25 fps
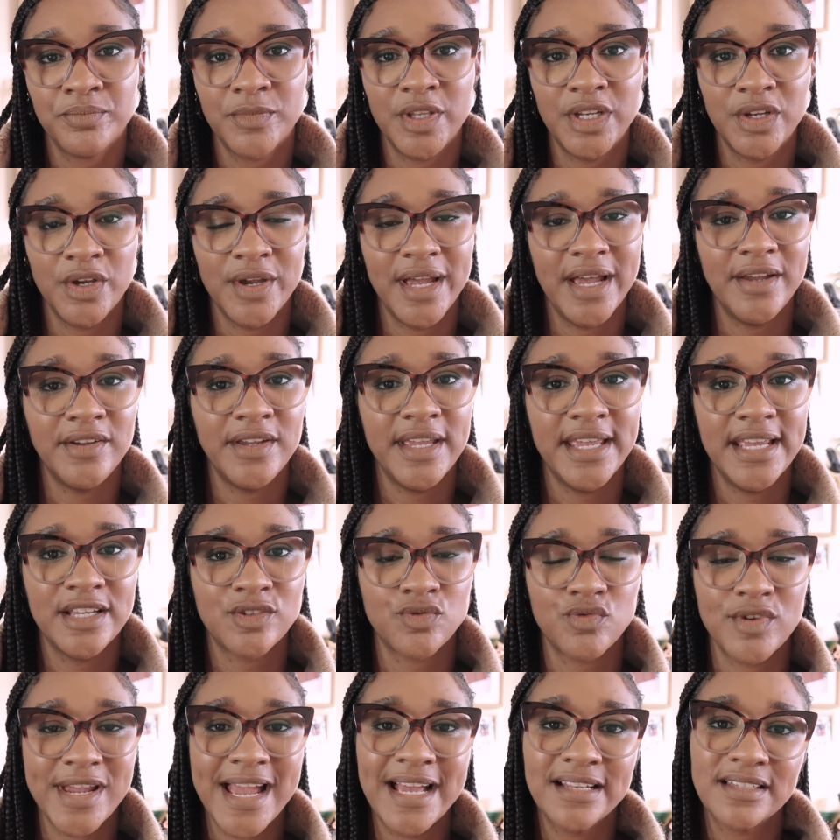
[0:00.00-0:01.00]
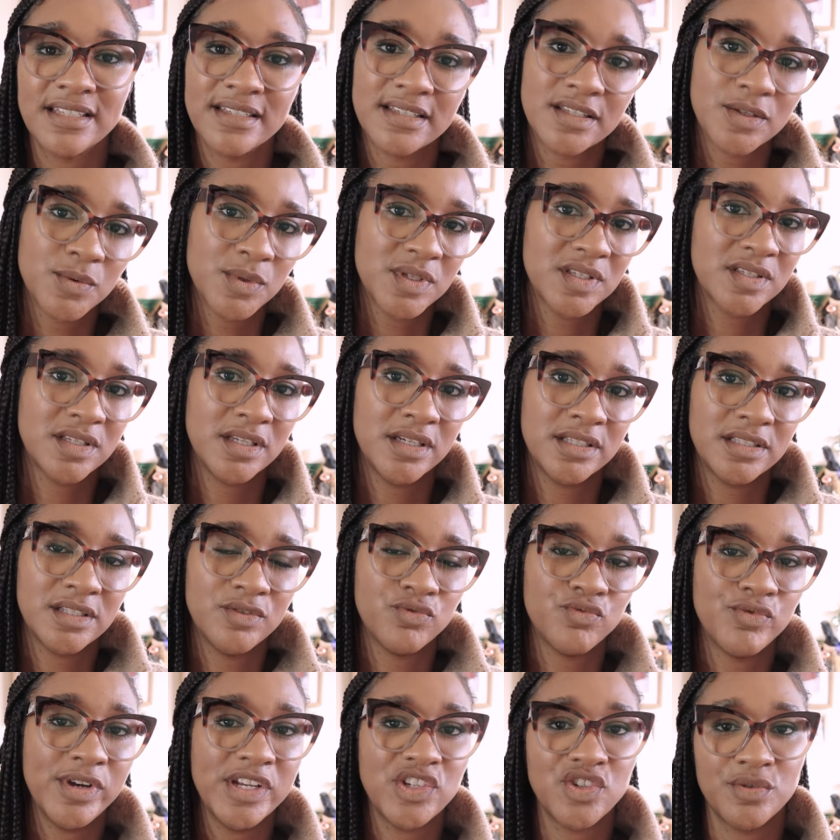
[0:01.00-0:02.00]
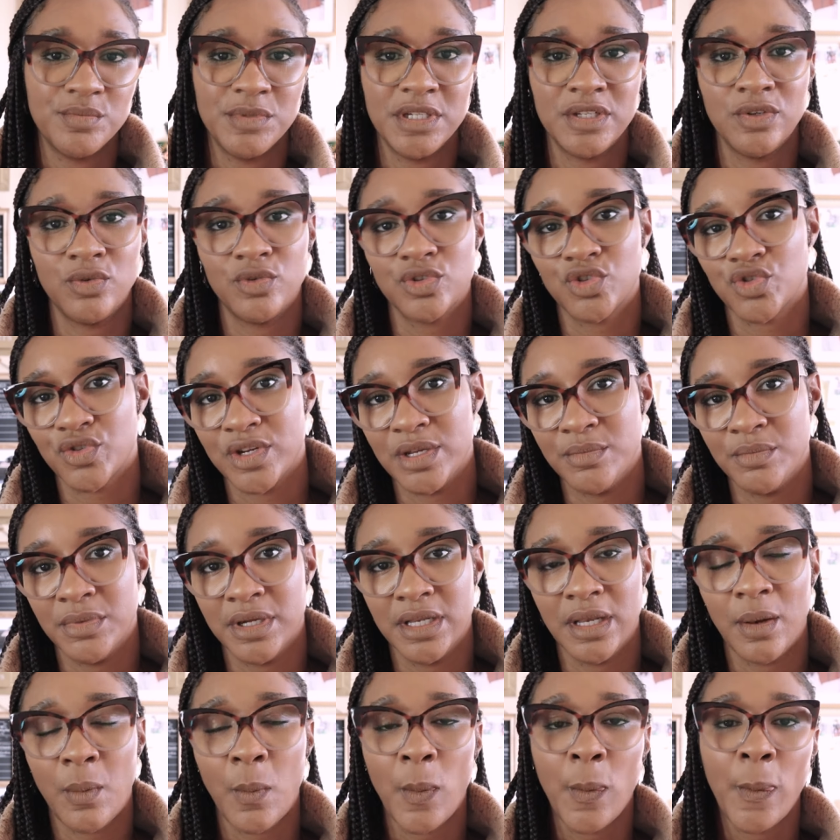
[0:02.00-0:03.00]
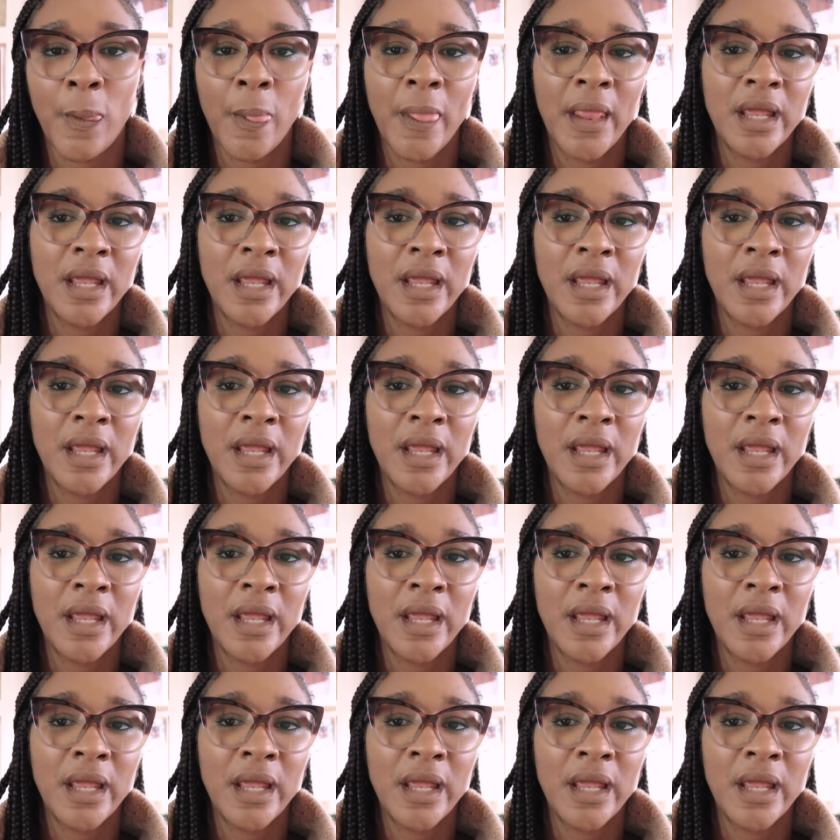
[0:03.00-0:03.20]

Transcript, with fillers: you know, how your hair's reacting to a certain regimen or treatment.